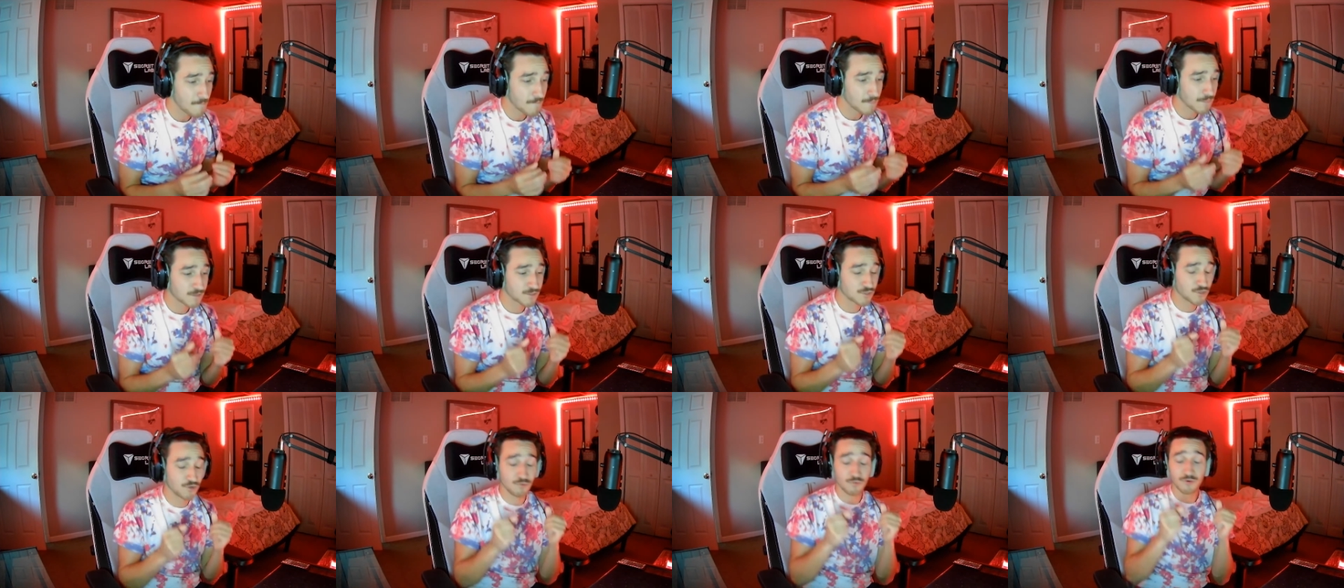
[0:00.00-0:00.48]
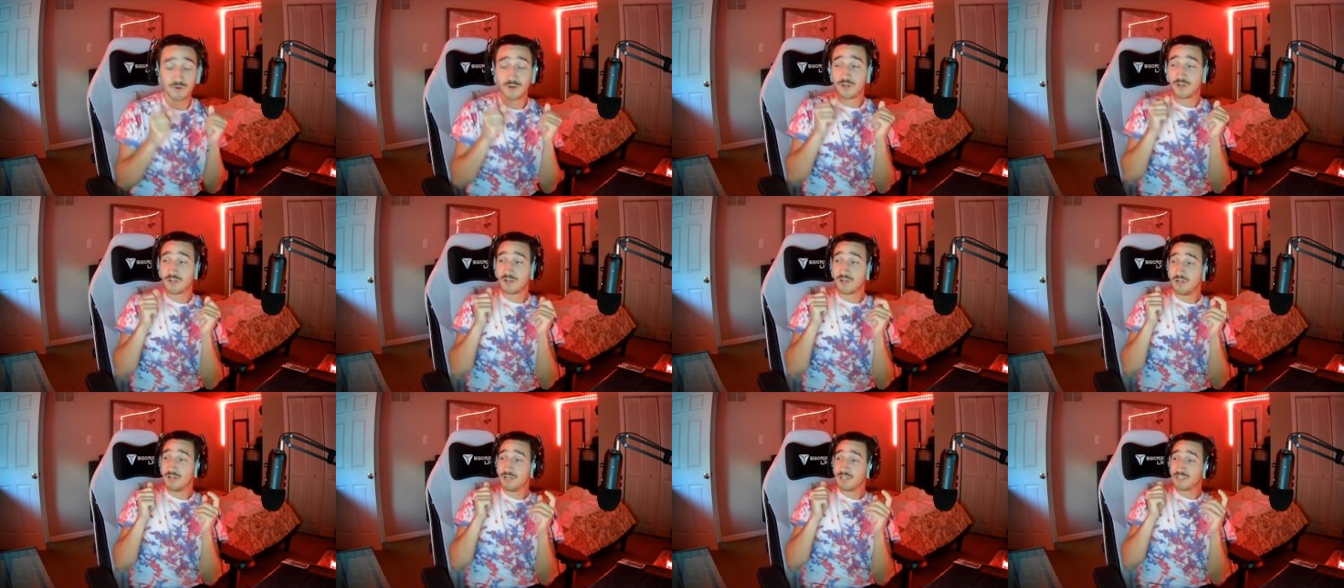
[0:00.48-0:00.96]
So
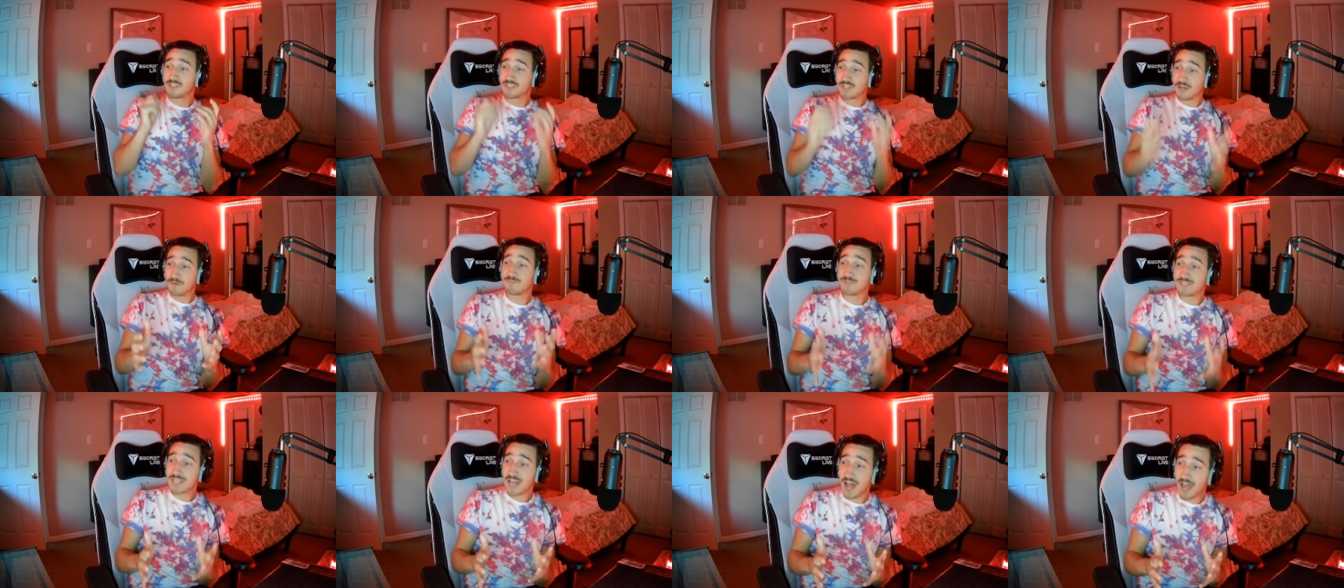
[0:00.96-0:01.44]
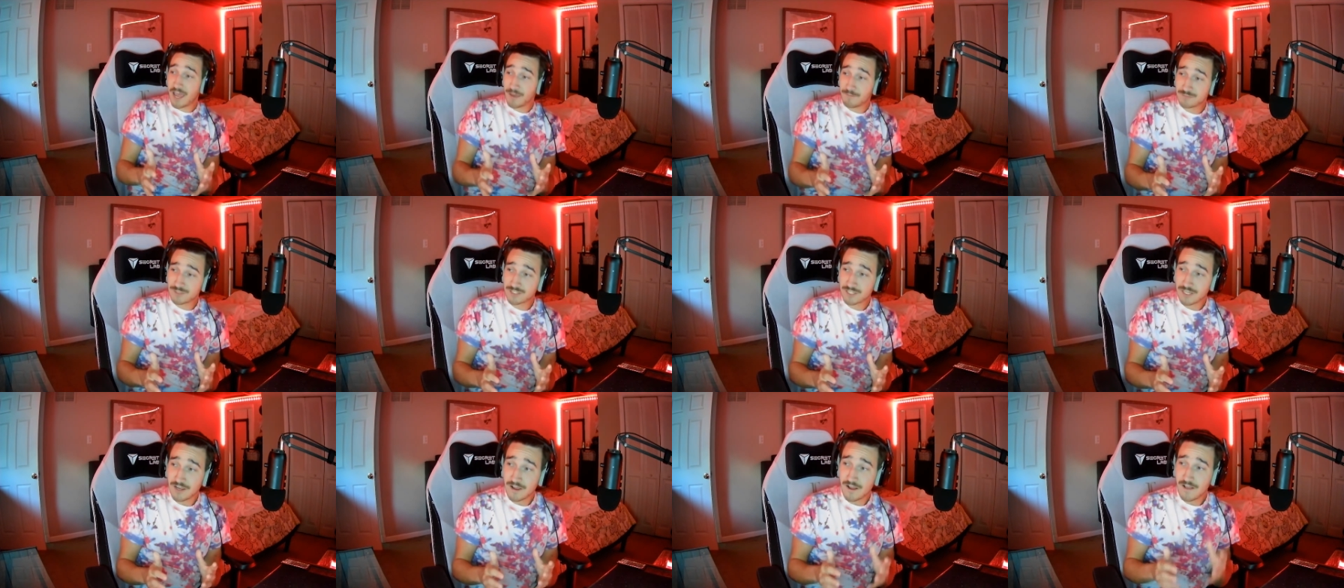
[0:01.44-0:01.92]

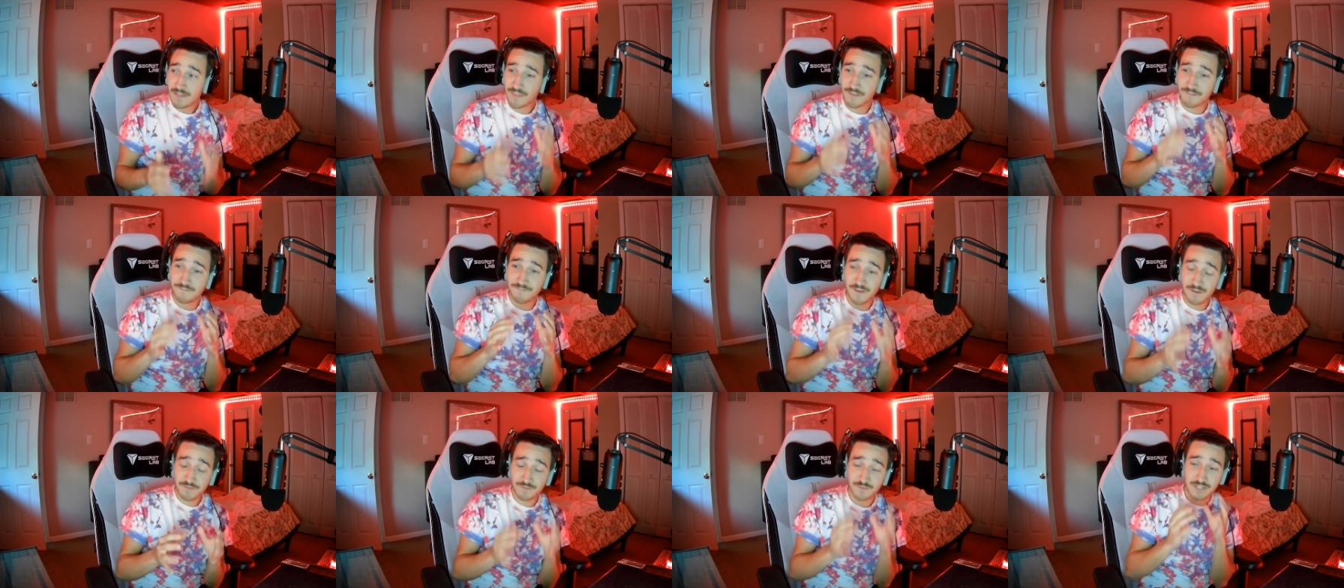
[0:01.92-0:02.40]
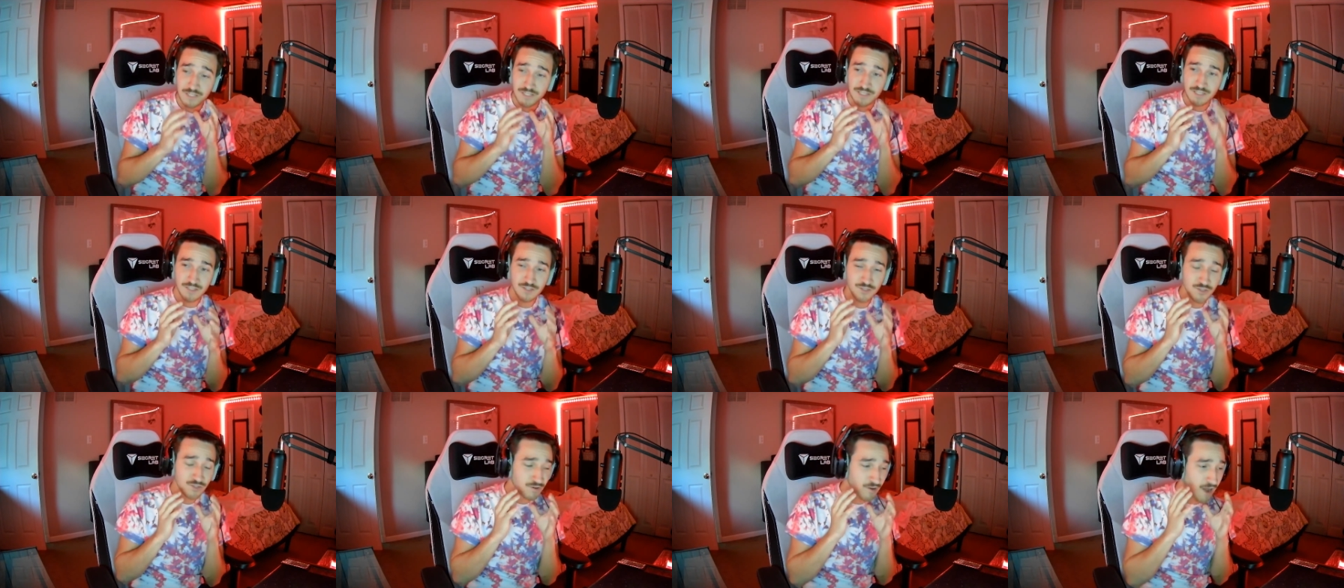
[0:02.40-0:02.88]
sometimes the
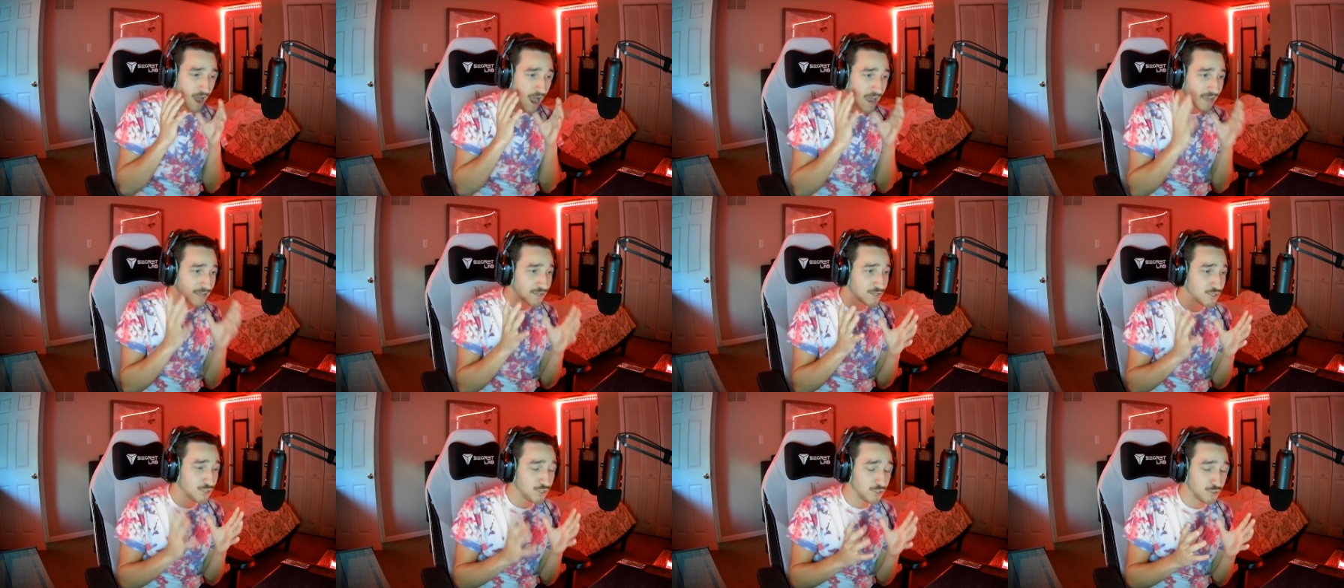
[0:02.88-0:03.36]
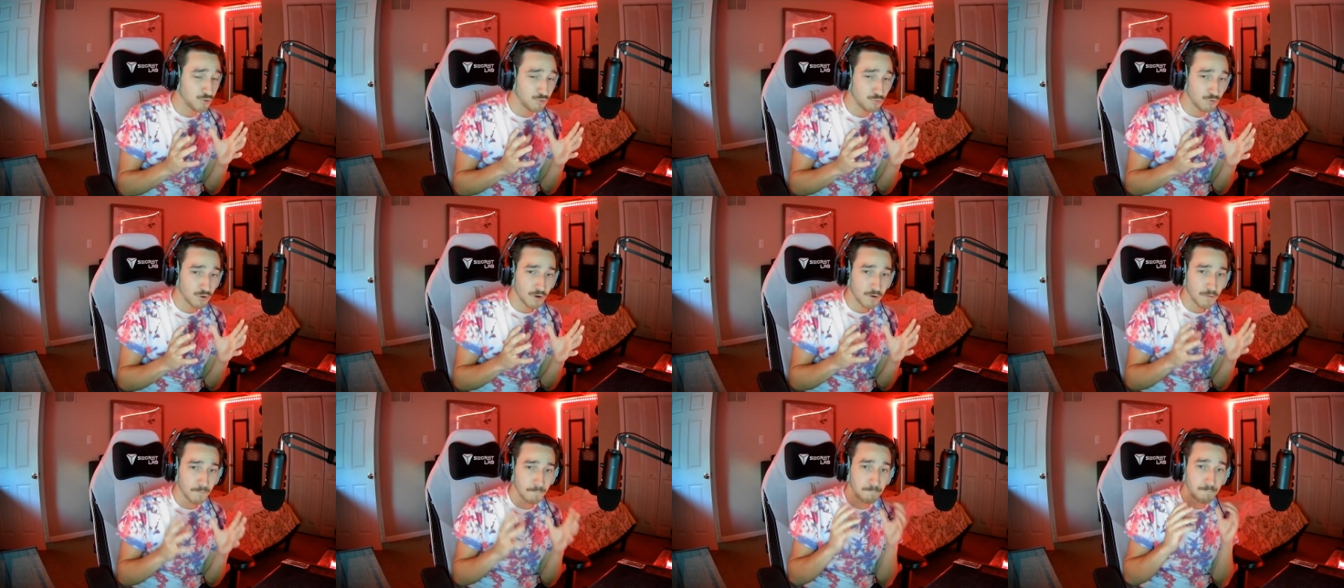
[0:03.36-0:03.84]
50 IQ
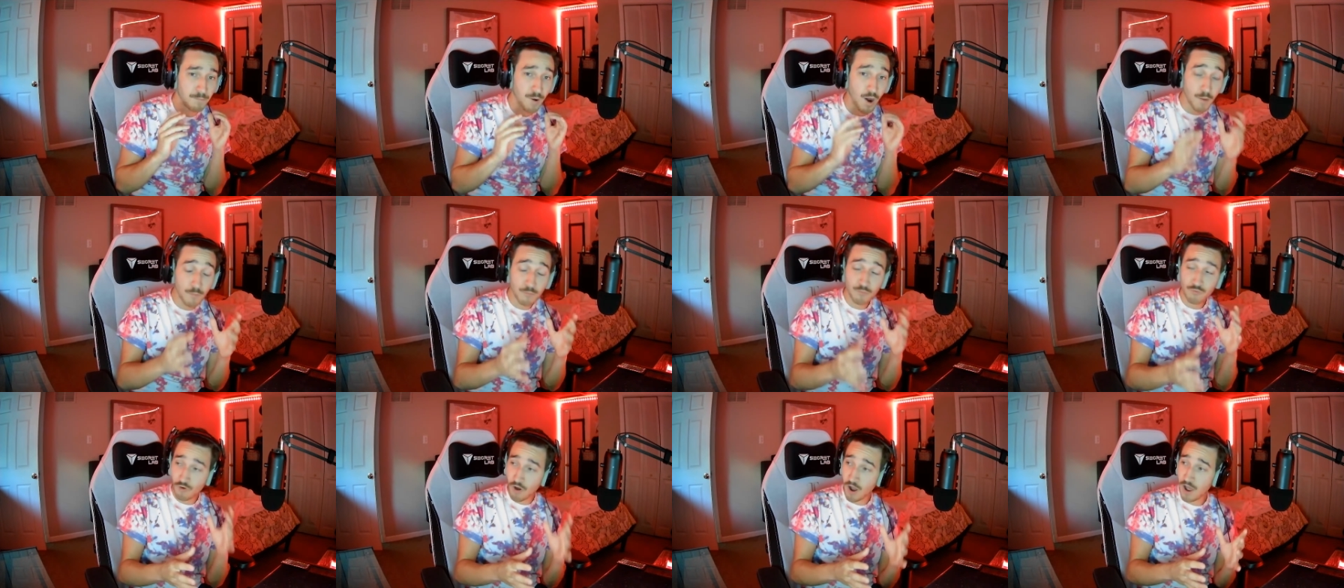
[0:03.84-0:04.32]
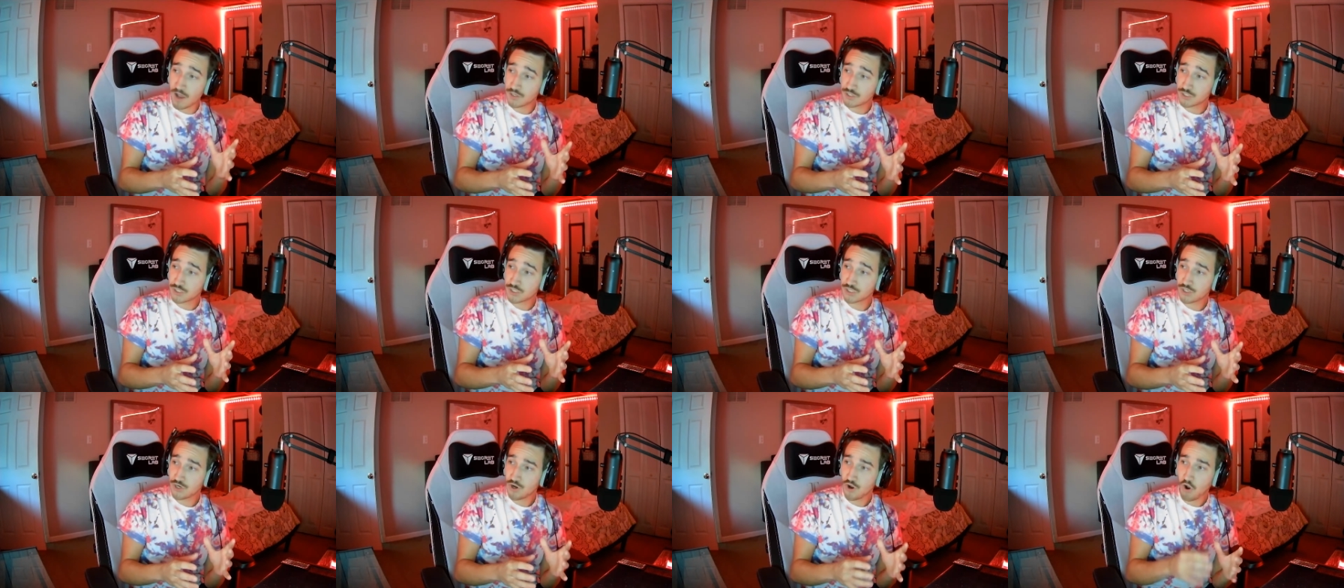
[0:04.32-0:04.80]
bum
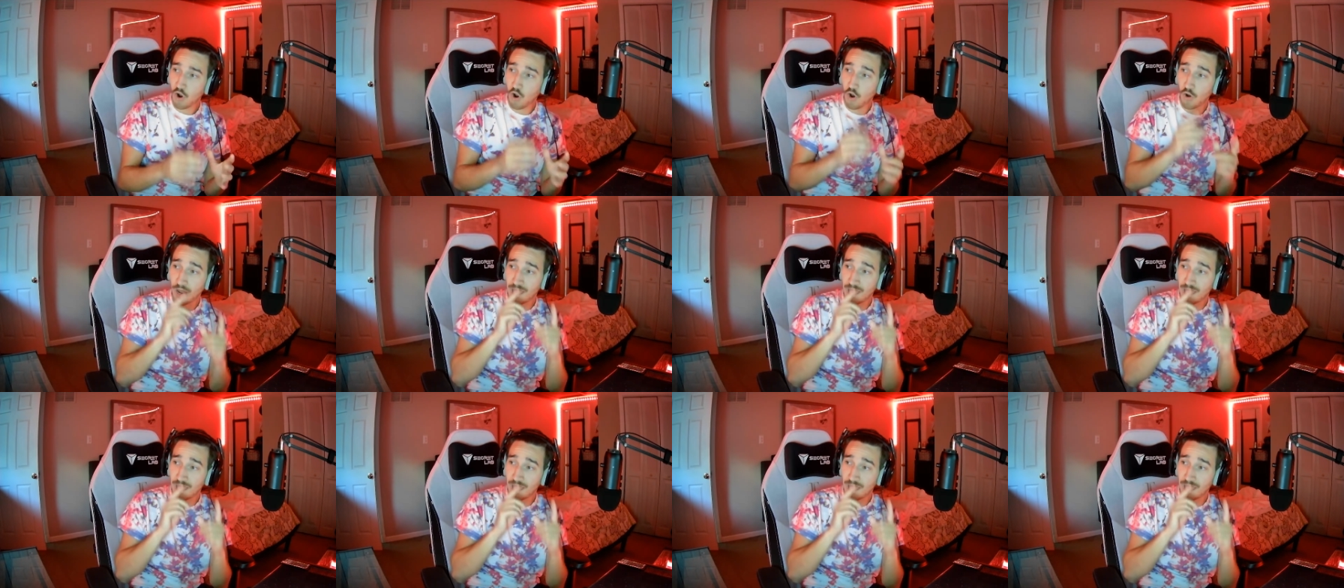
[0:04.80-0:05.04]
rush on